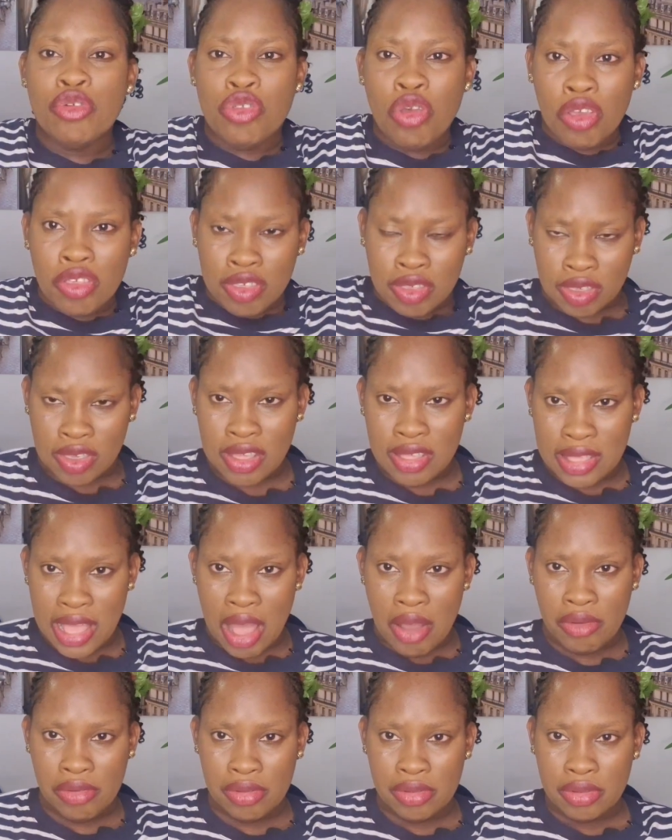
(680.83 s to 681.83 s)
just sit
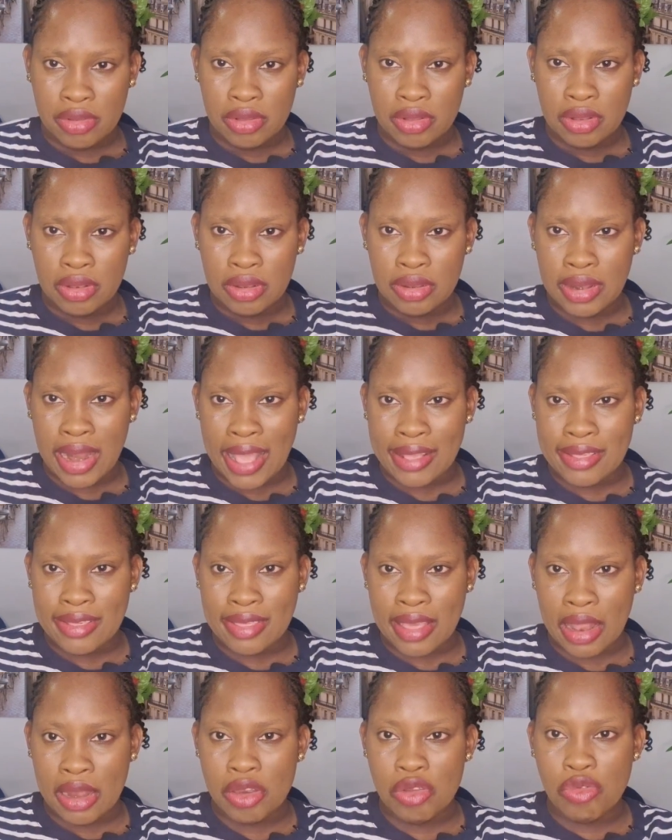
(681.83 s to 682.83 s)
down like this,
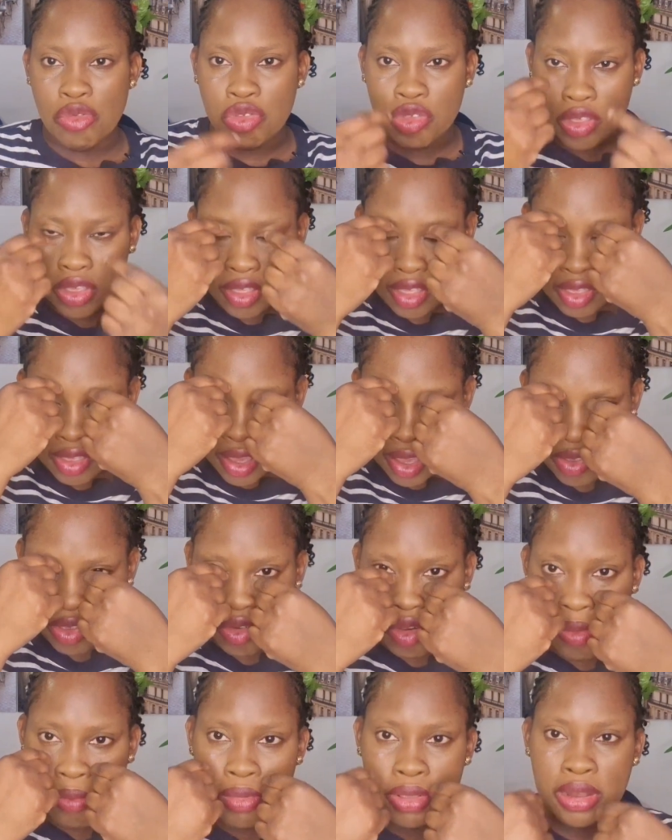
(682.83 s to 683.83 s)
and you will see tears
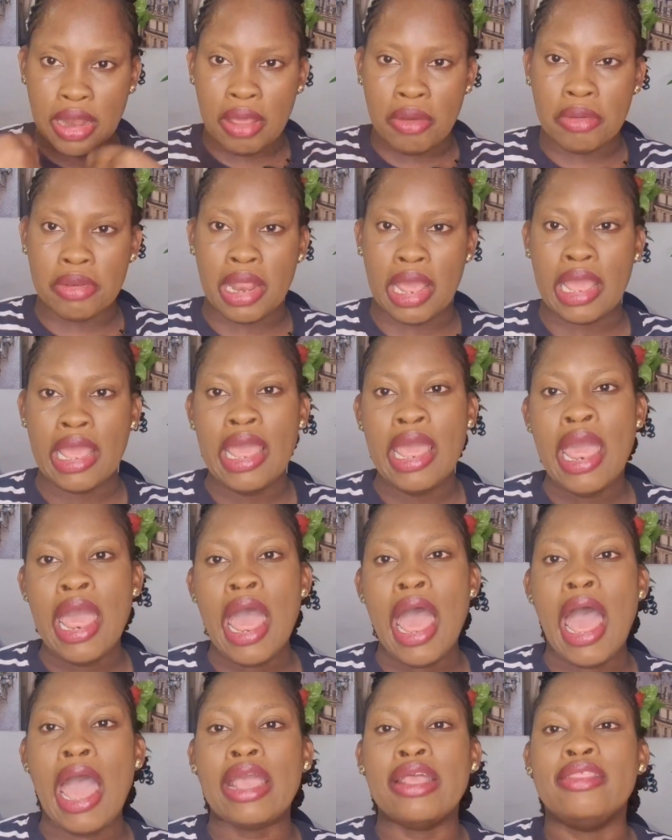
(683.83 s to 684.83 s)
coming. Like
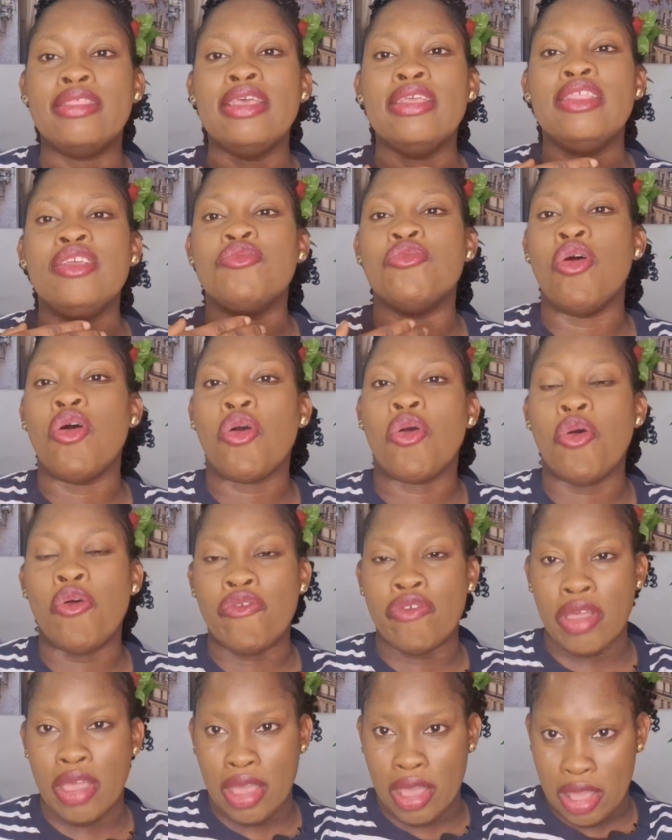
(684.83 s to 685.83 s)
I did the work
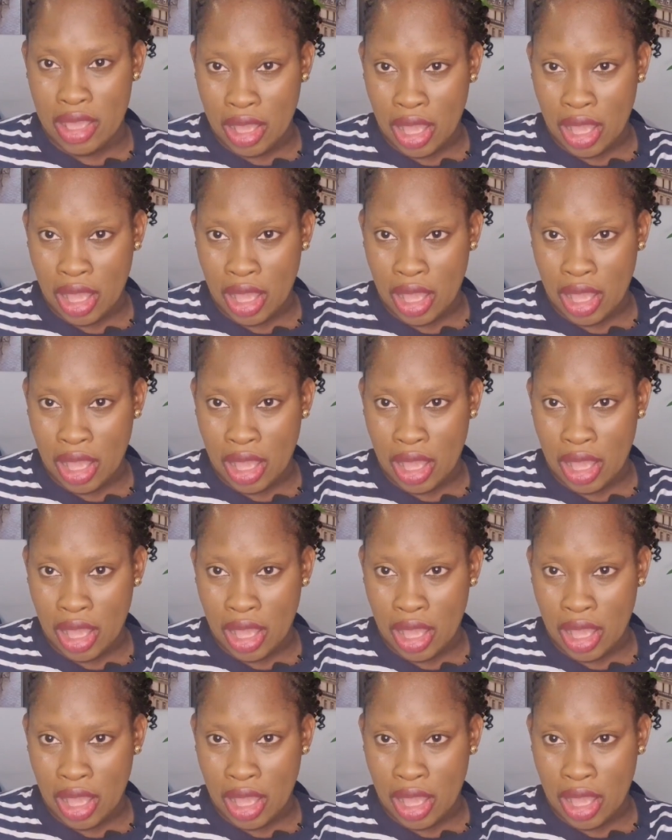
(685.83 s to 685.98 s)
of a